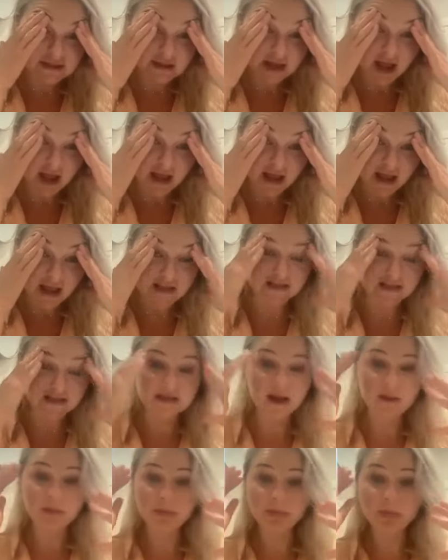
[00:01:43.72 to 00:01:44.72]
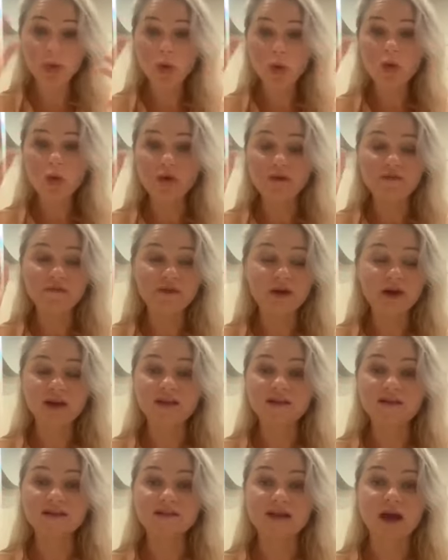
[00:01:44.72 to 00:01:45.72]
Like it's like porn on
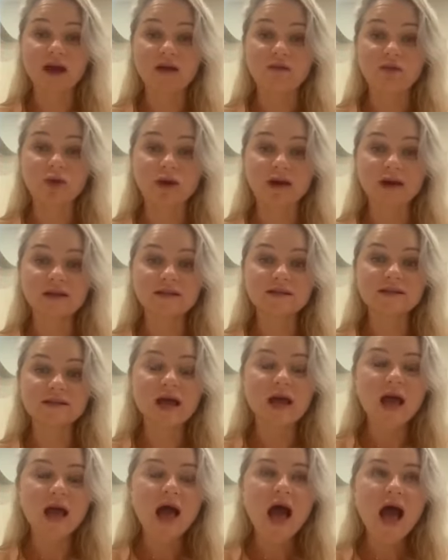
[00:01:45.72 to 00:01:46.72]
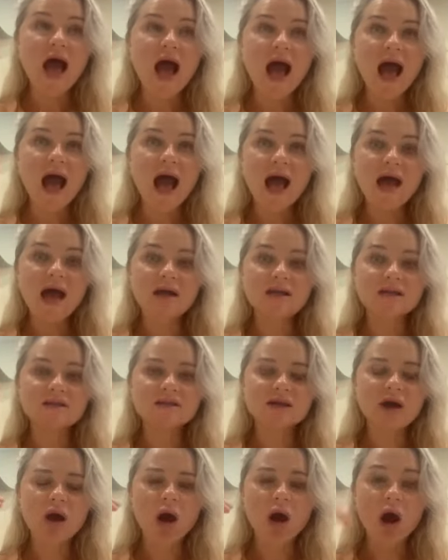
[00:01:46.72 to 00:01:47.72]
fucking steroids.
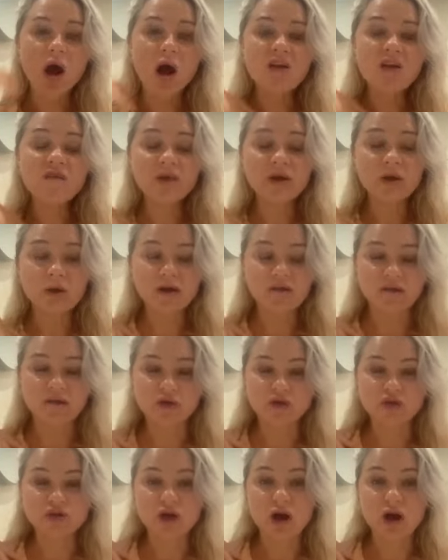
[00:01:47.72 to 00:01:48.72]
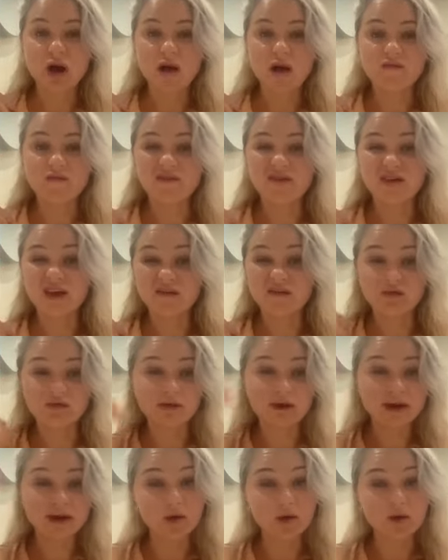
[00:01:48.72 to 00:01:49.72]
And I've been quite fortunate. I've never
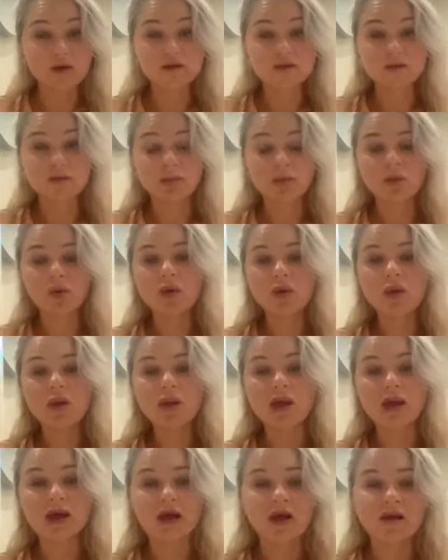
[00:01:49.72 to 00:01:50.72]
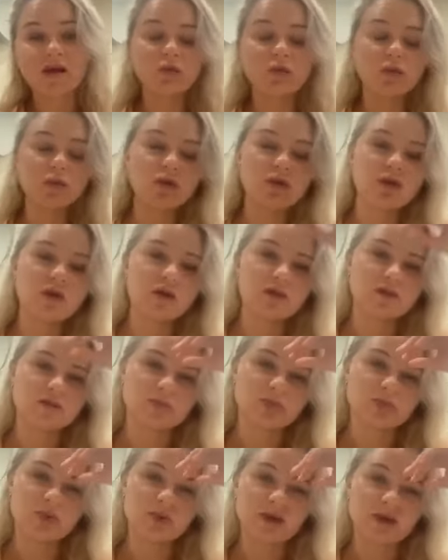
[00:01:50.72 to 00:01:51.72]
really got into porn. Like I've looked
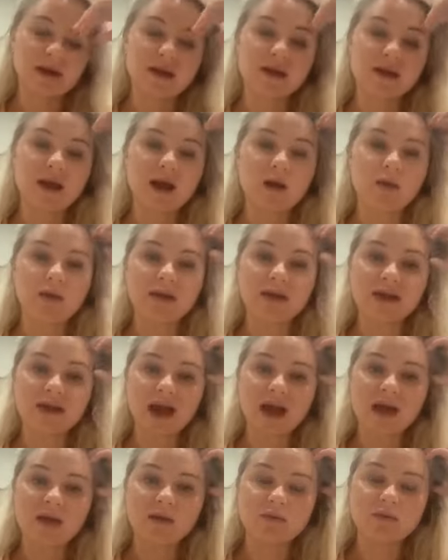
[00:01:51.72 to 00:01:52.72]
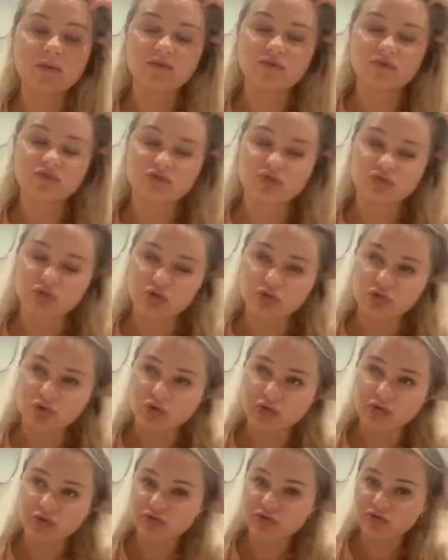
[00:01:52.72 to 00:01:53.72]
at porn like now and again.
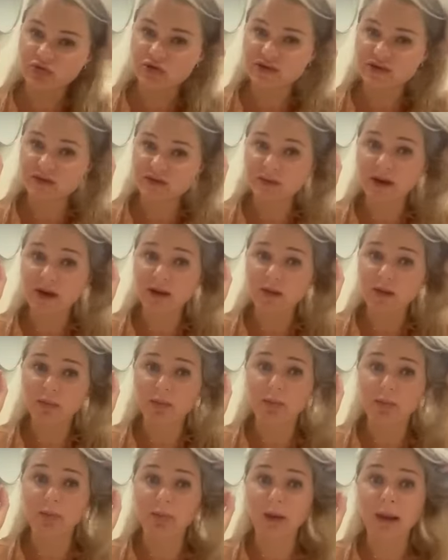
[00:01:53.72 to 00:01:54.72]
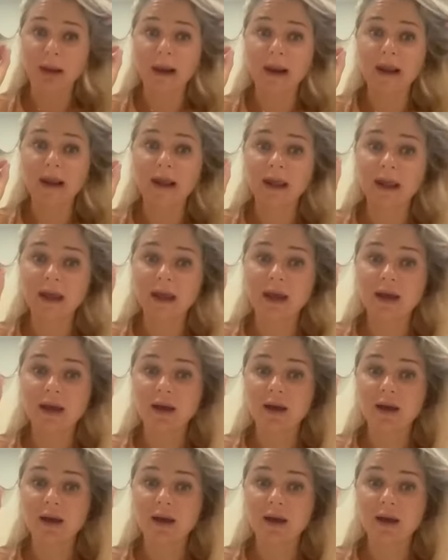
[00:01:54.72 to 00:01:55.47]
Through some like bleak